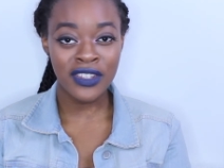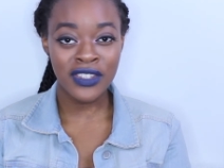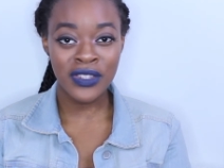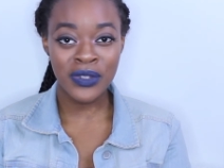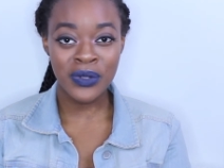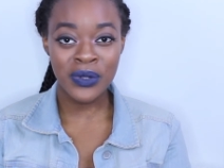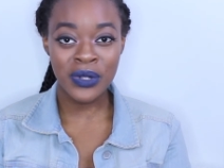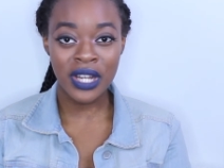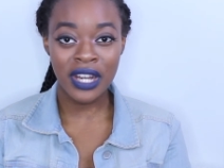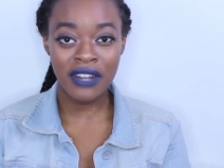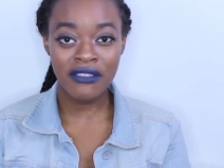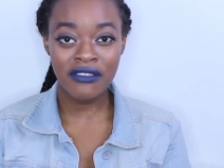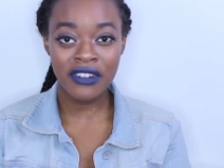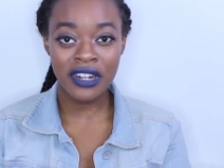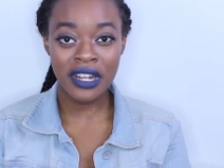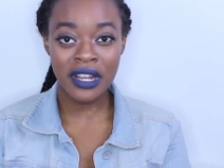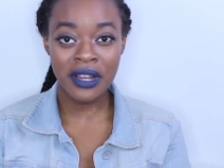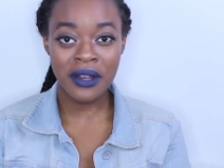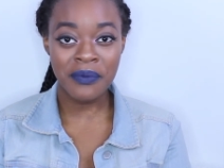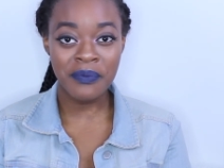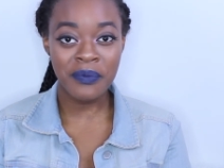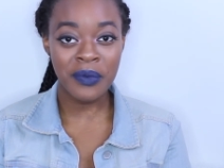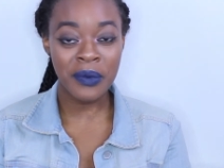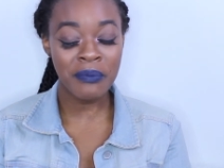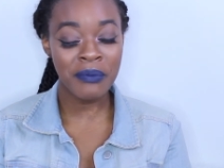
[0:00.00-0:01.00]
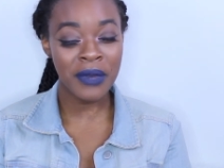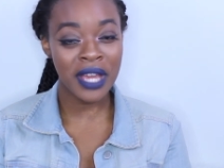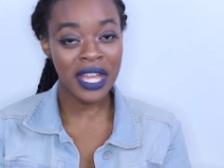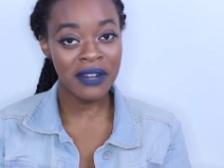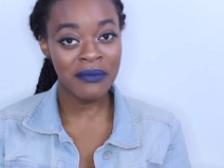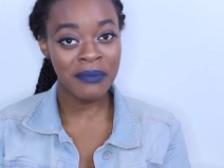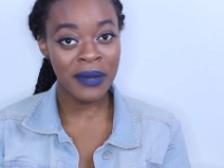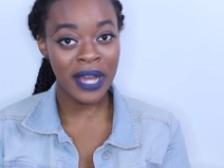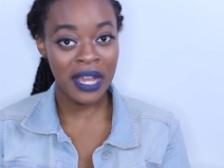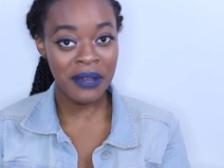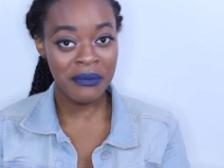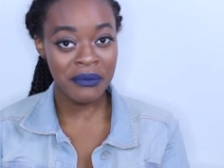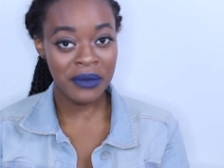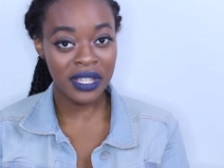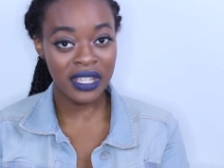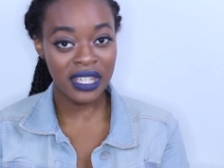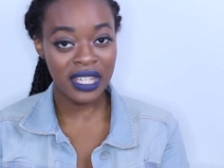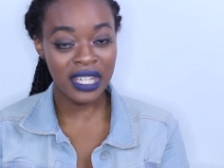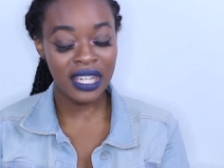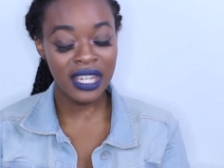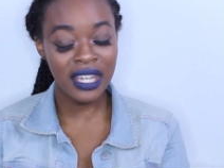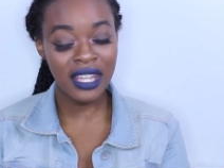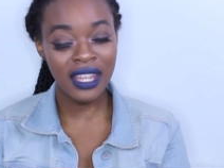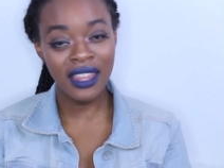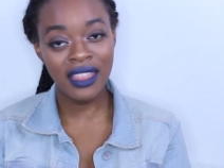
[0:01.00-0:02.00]
suit cover up made by
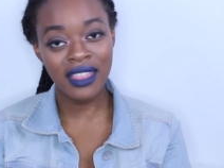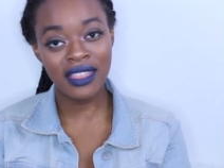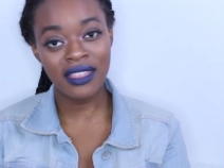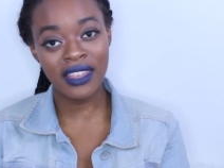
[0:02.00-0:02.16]
me,